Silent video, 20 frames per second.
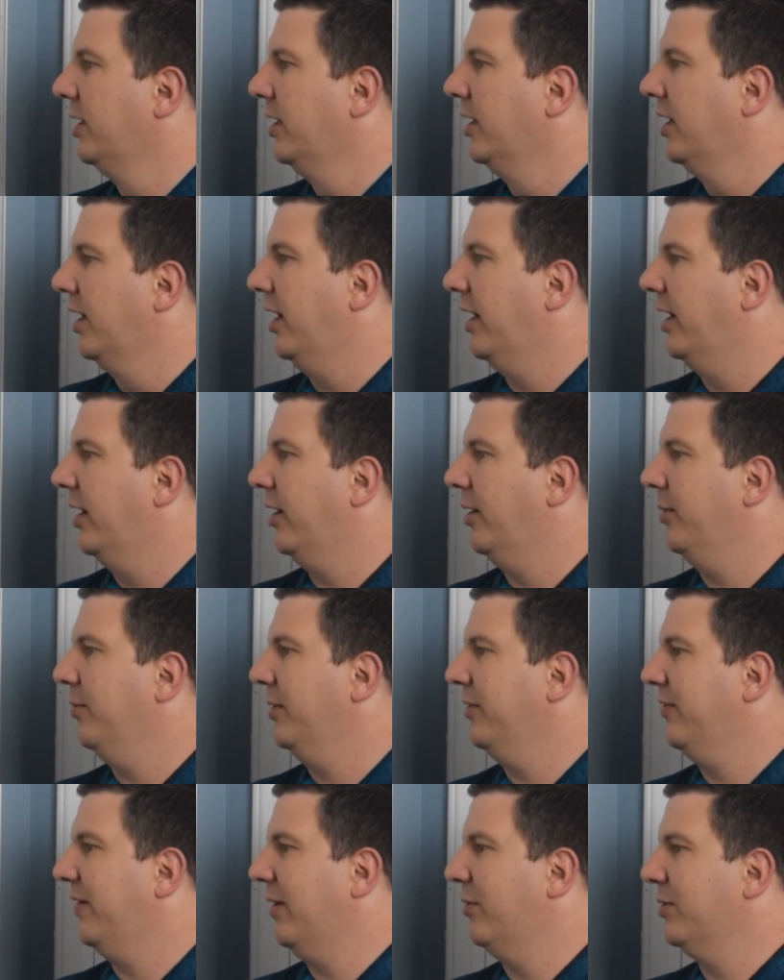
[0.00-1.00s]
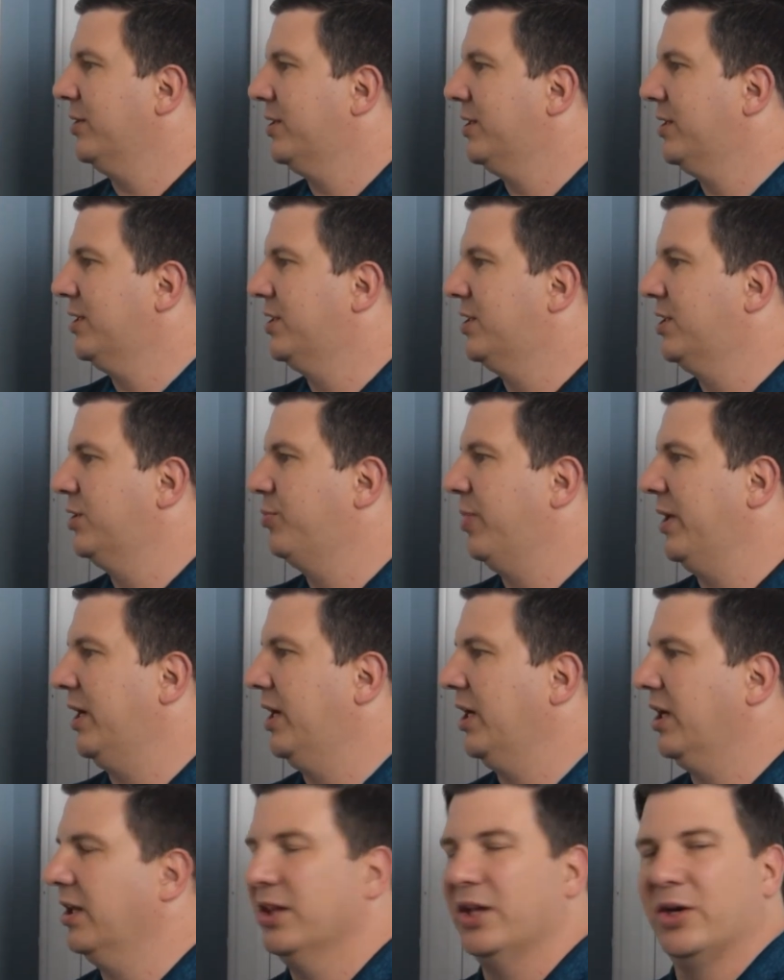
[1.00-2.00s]
if I was
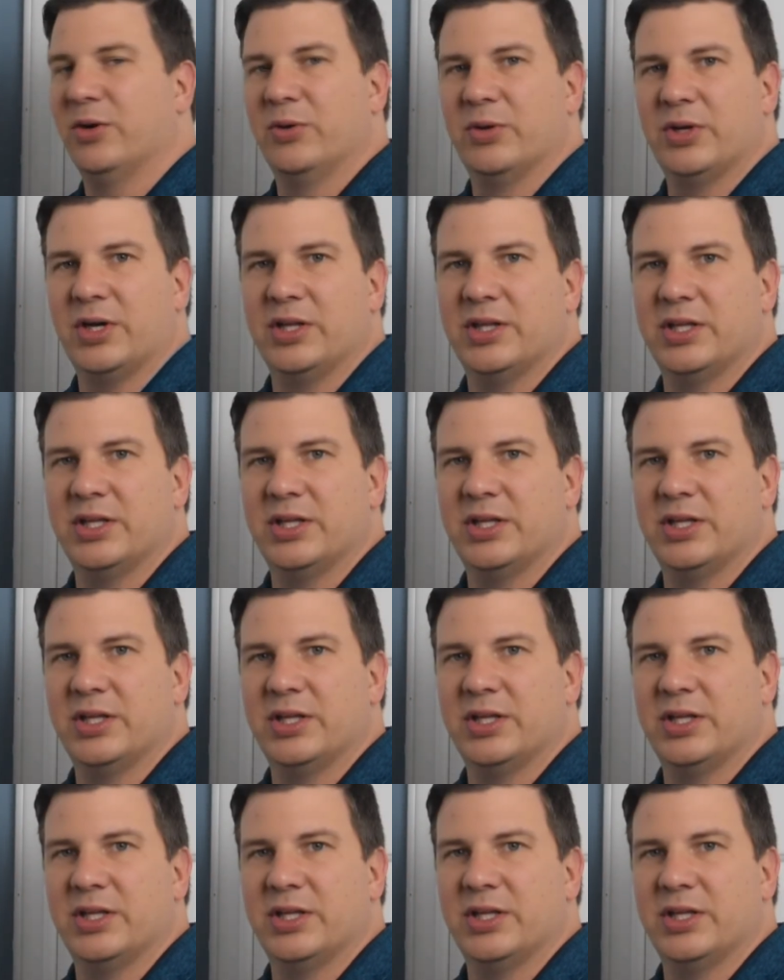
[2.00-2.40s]
suspending a load on